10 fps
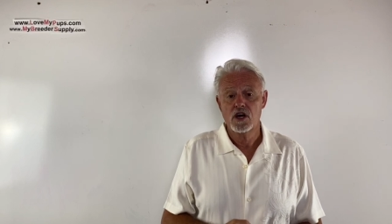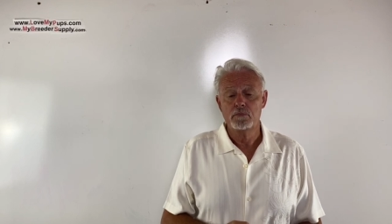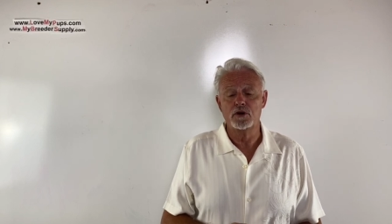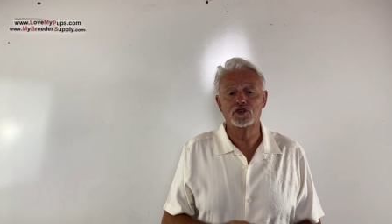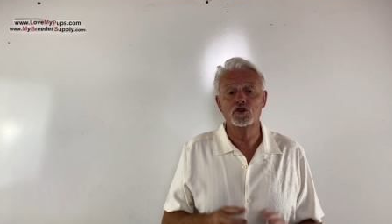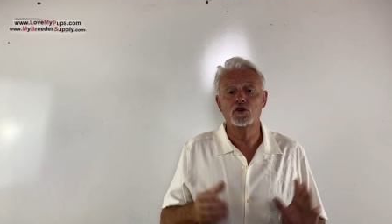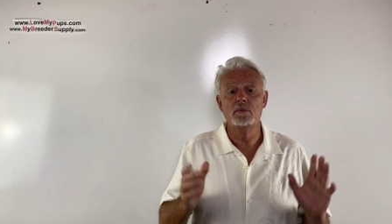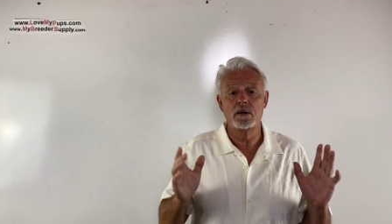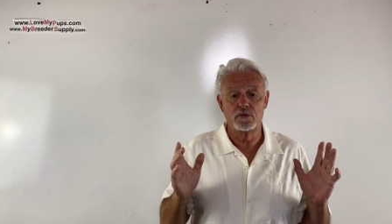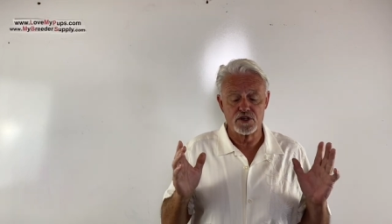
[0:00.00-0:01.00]
But do
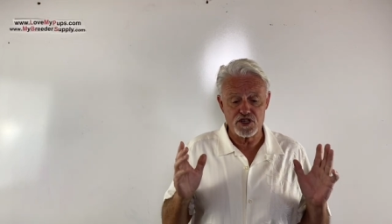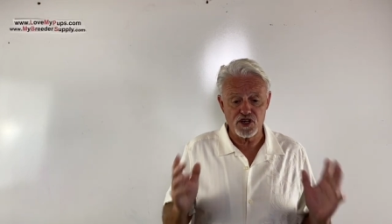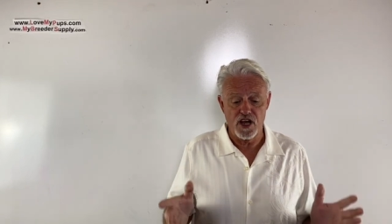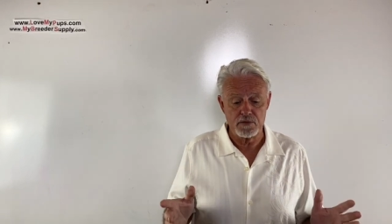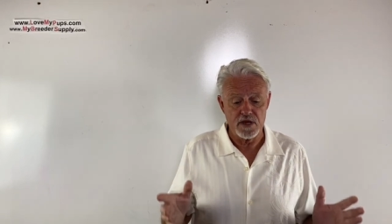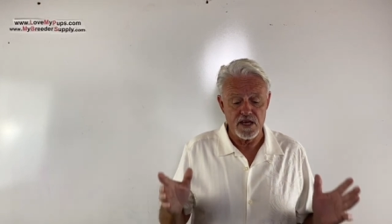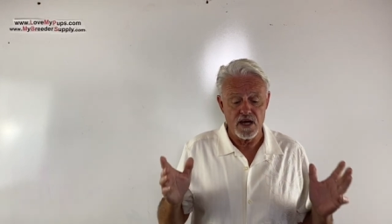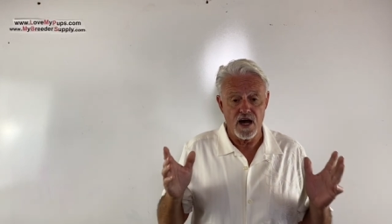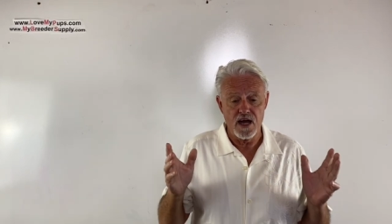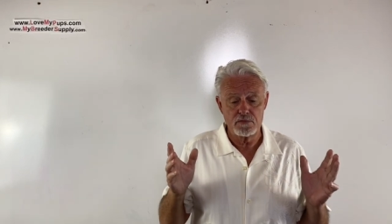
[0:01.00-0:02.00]
remember, disclaimer
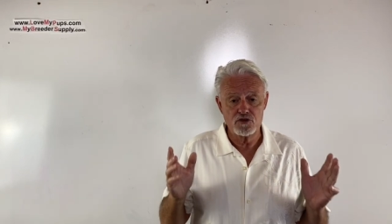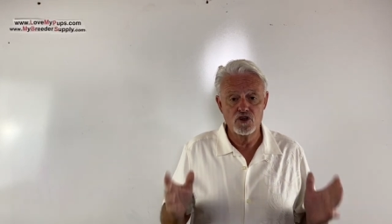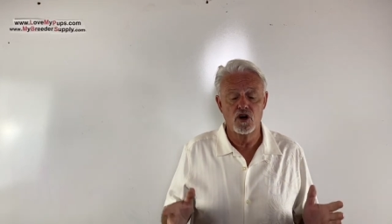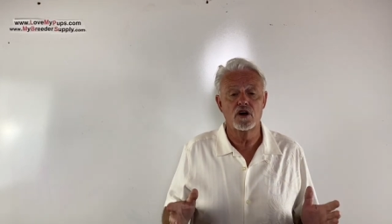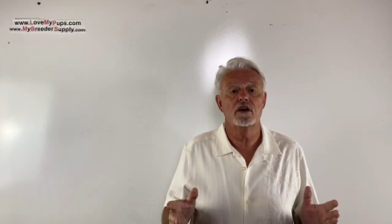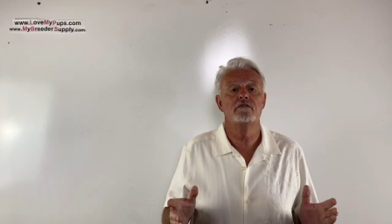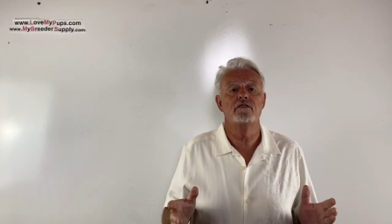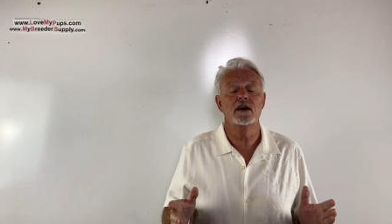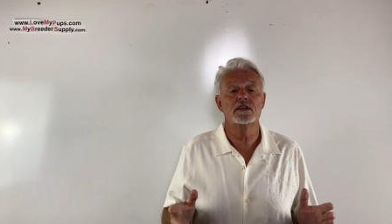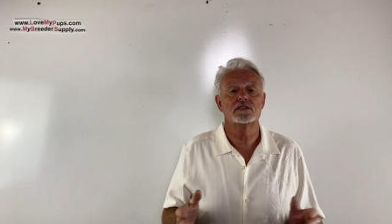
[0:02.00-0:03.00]
here, I am not a
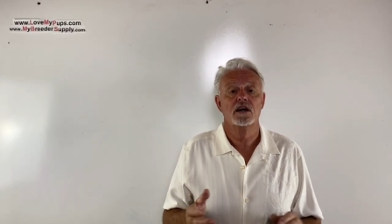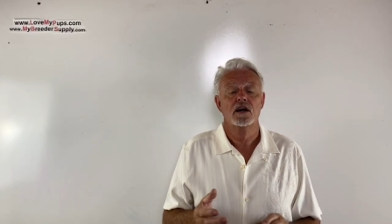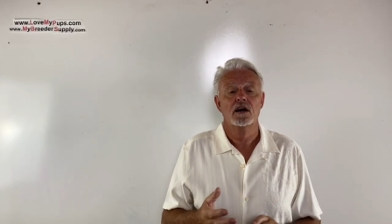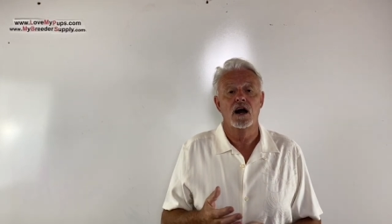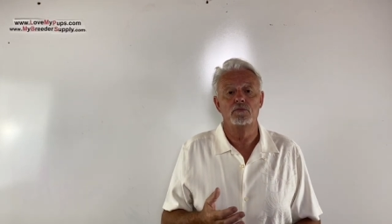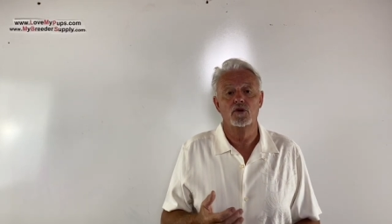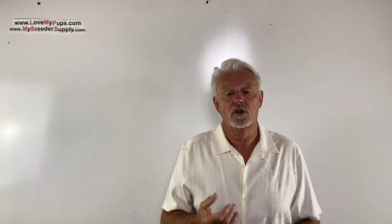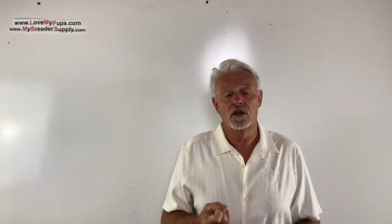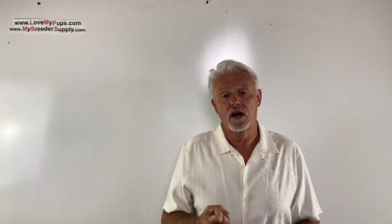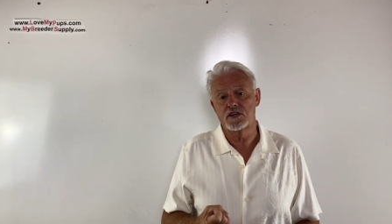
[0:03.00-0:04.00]
vet. I'm not a
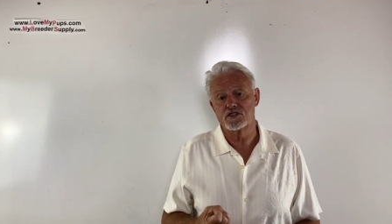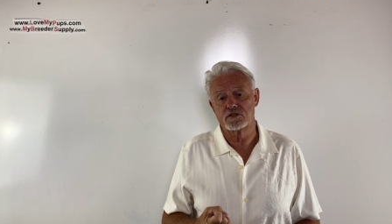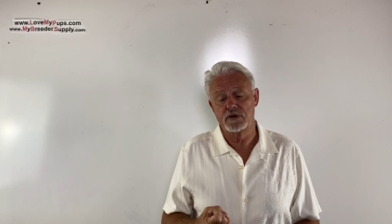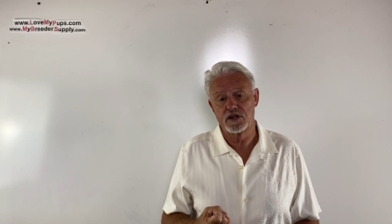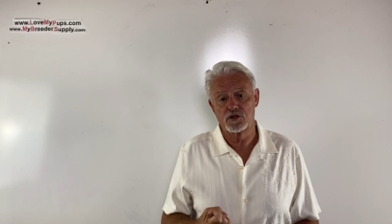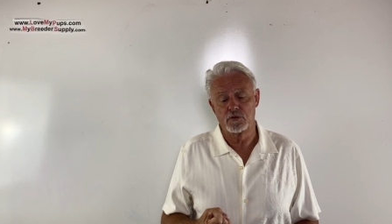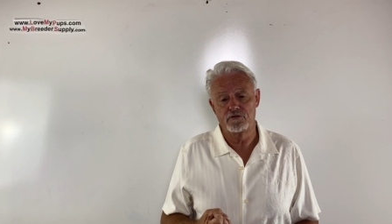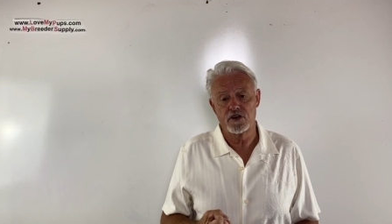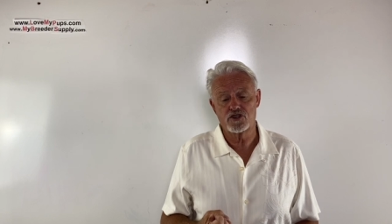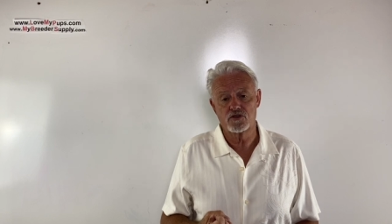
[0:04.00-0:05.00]
licensed medical
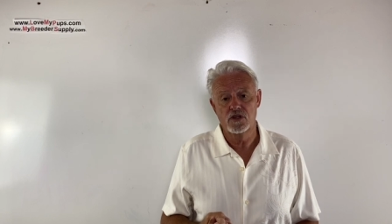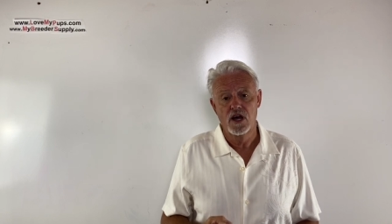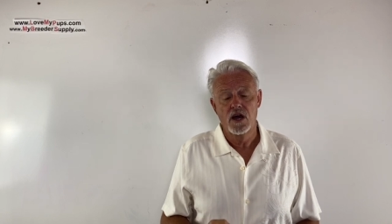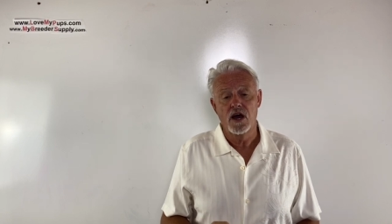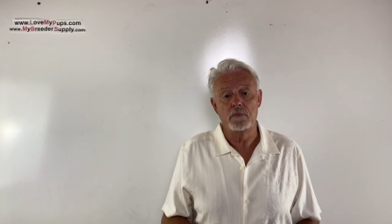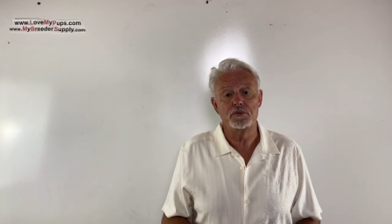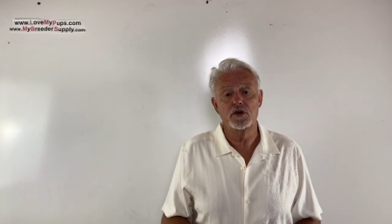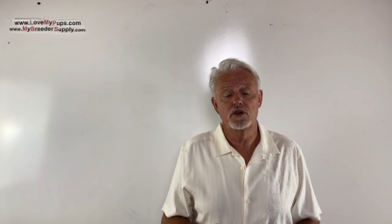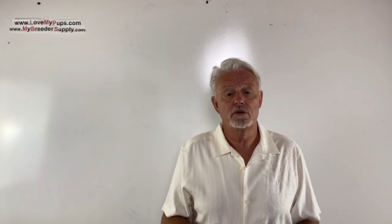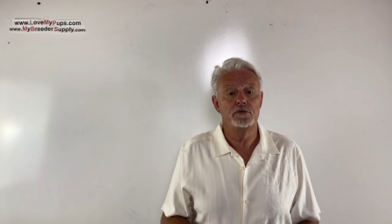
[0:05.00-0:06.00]
professional. I'm
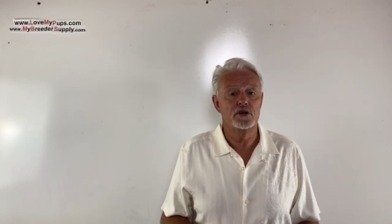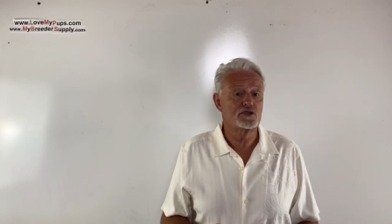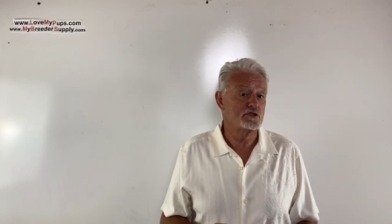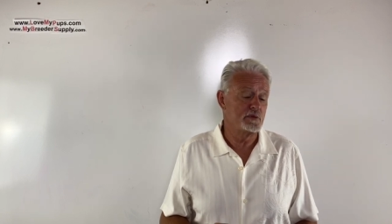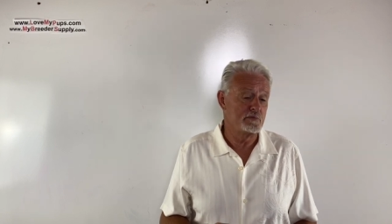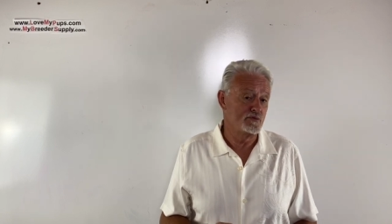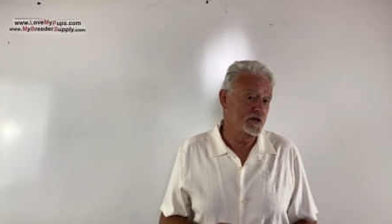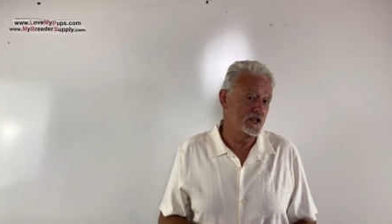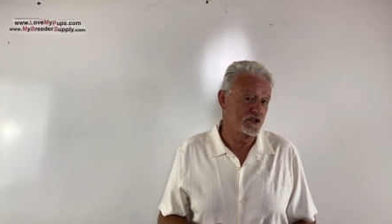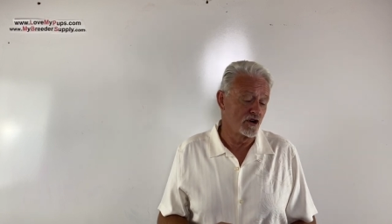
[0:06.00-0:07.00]
purely a person who's been
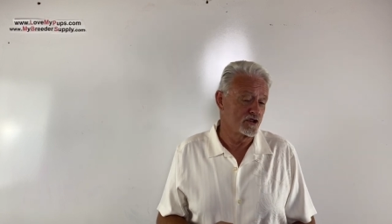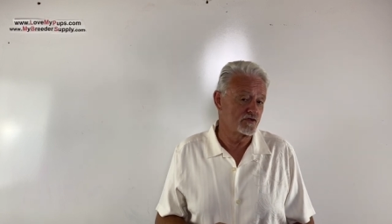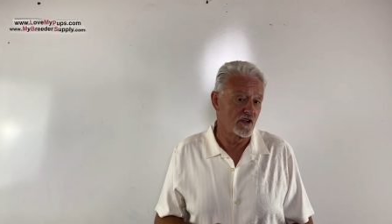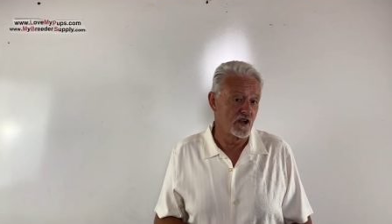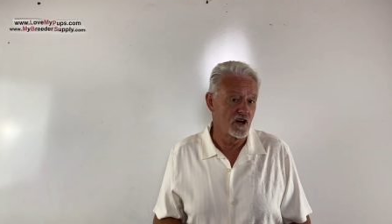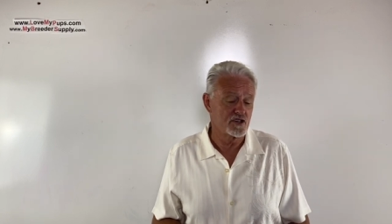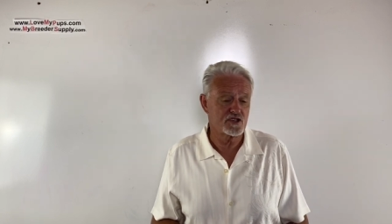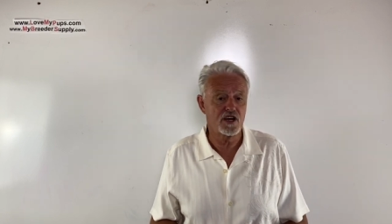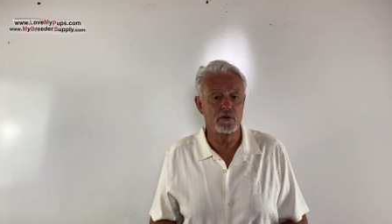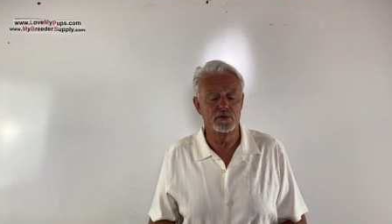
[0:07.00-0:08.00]
breeding dogs for the
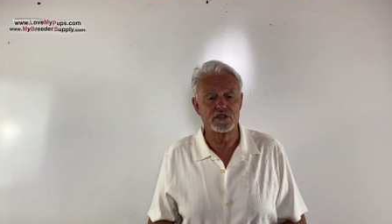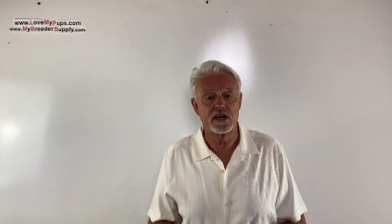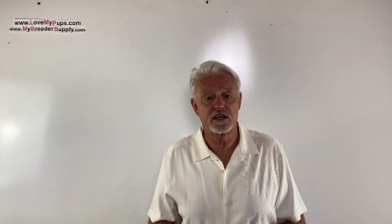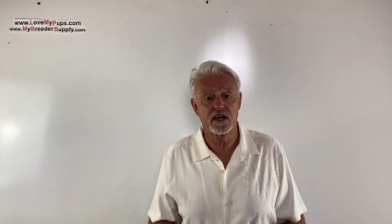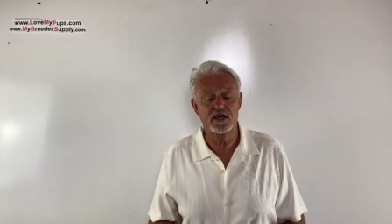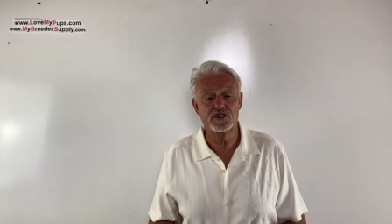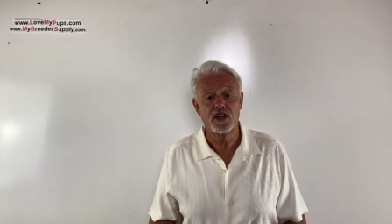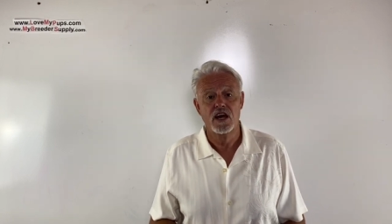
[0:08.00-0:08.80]
last couple of decades.